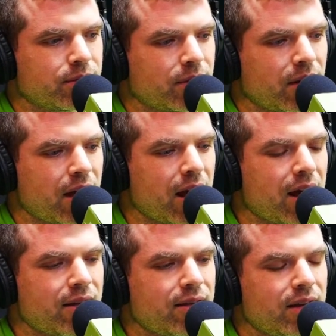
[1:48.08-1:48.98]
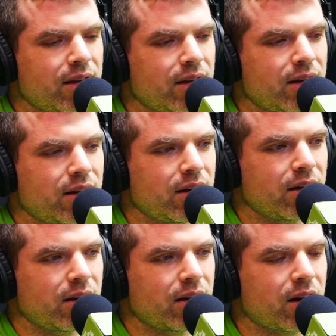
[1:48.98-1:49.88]
has it
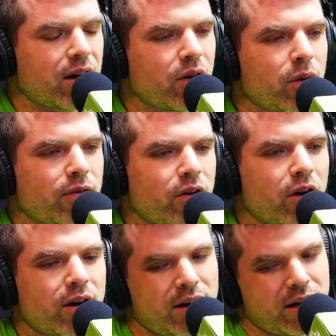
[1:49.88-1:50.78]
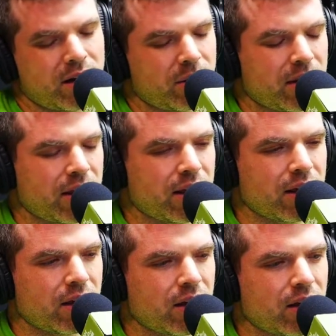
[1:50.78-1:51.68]
caught you off guard in any way? Like,
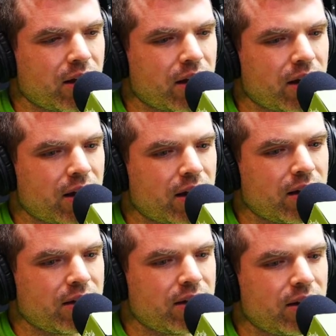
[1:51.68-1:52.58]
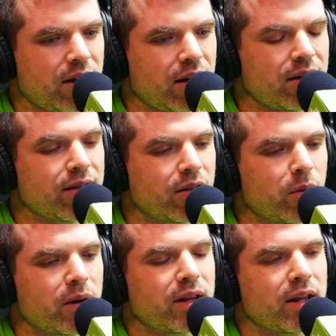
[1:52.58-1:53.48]
is it the
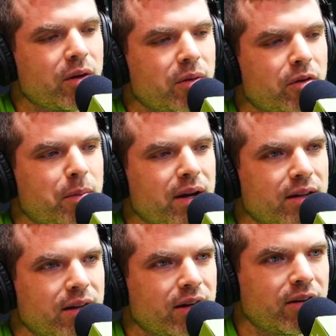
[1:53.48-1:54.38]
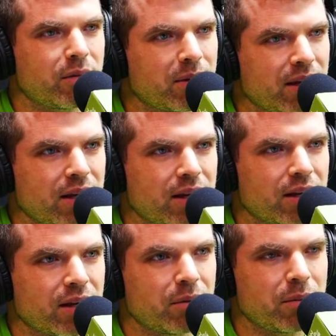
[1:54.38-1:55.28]
way that you expected it to be
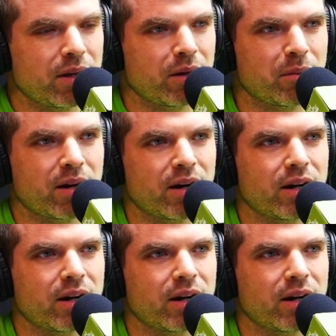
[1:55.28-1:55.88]
being a parent?